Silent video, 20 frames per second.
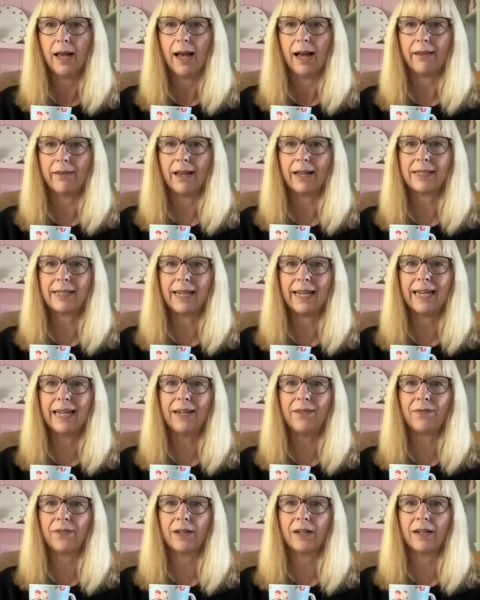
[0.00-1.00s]
And that's
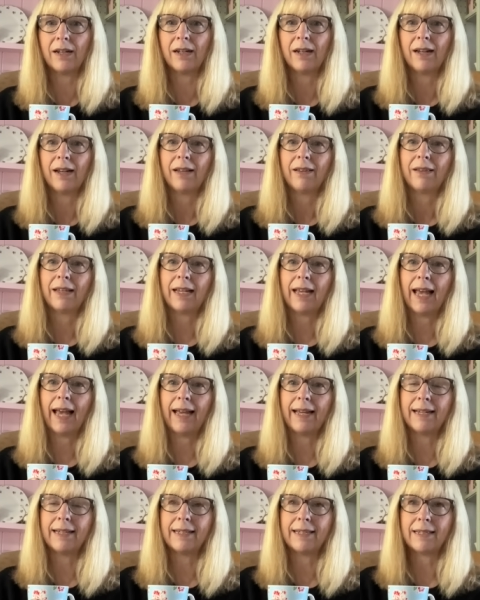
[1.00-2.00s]
even the
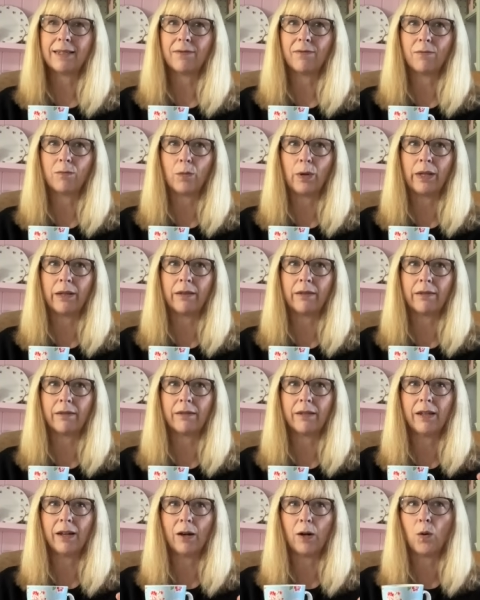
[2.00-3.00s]
case with,
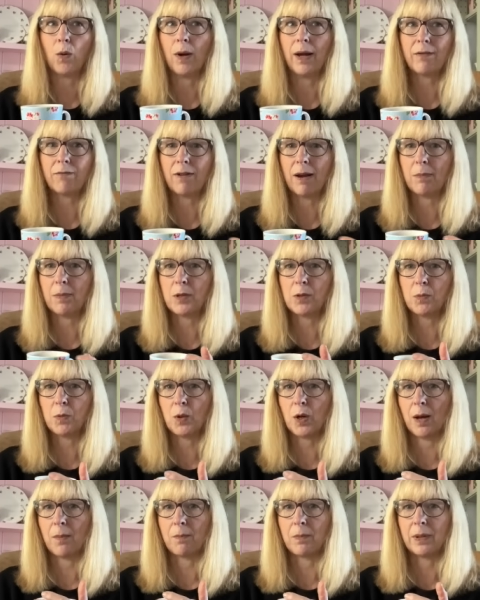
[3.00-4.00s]
you know, quite reputable
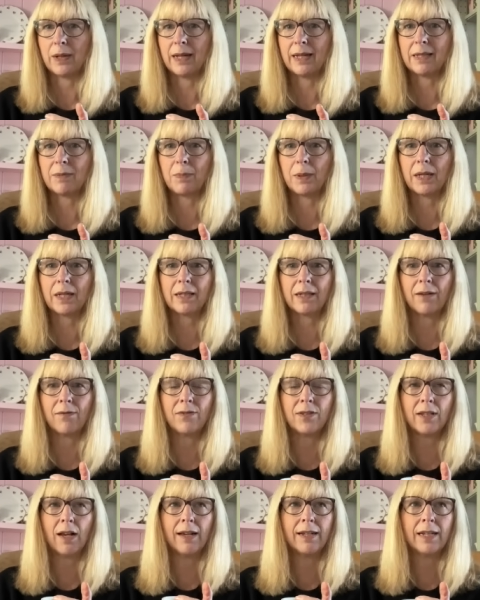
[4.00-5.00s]
companies, because I've
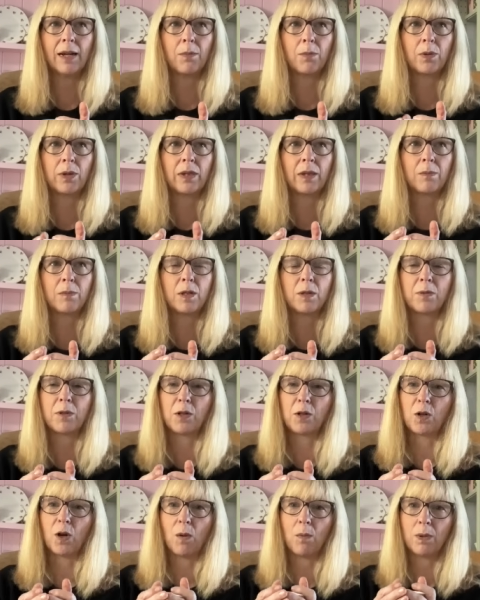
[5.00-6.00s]
signed up with them to
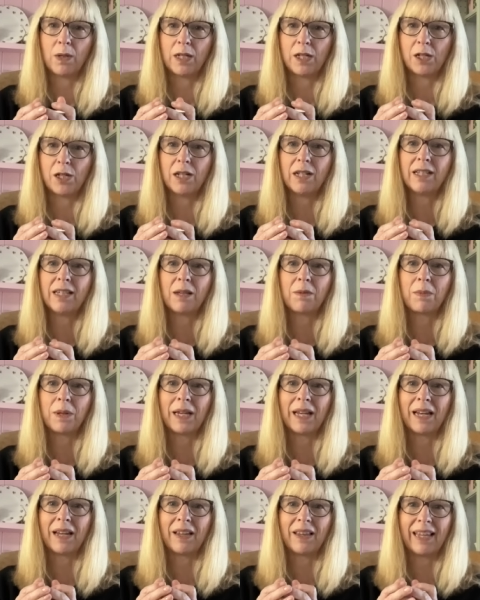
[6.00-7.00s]
do competitions at the
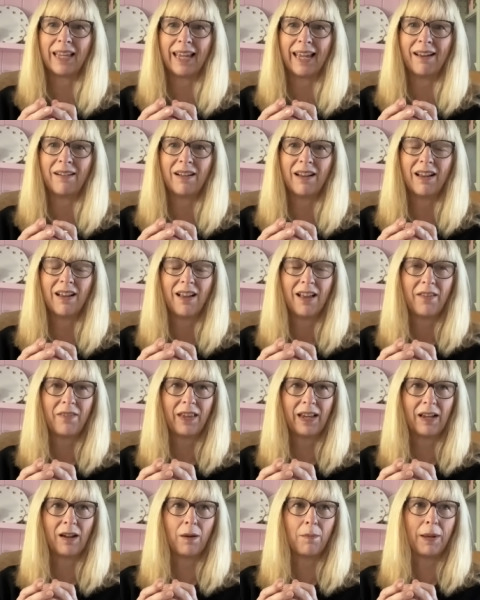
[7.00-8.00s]
beginning of the year. I
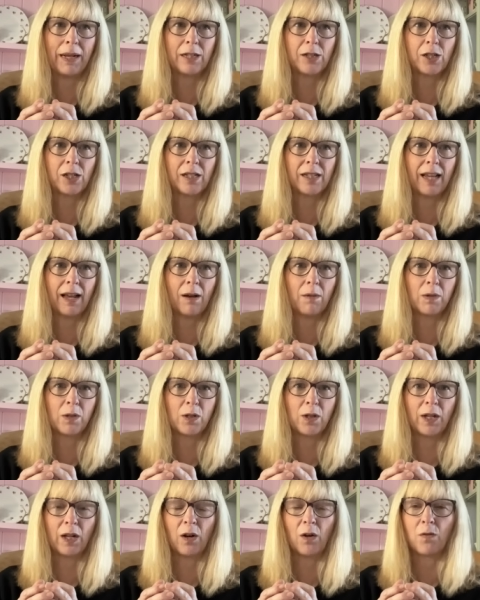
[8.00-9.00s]
think I mentioned that I was
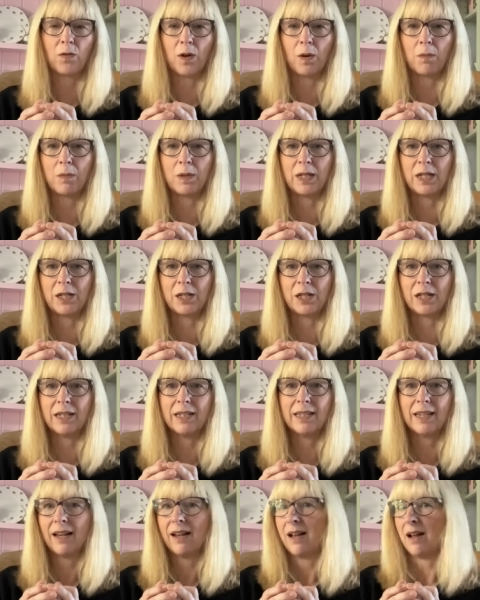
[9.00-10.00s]
doing a lot of
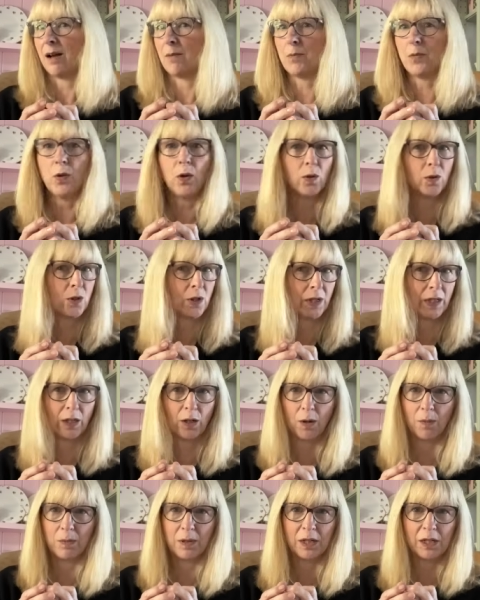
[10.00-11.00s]
competitions. I'm not doing the
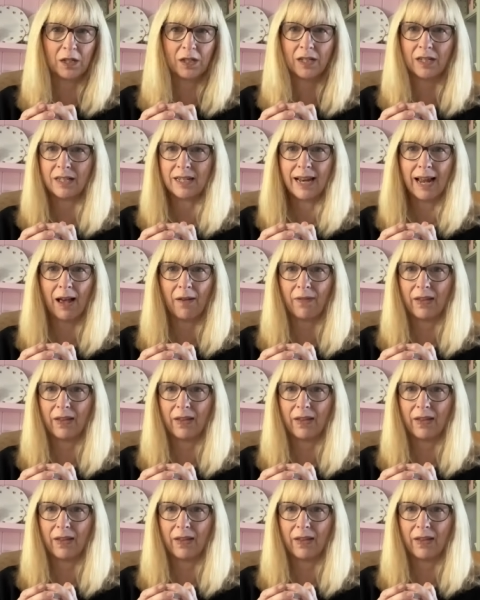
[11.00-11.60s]
competitions now.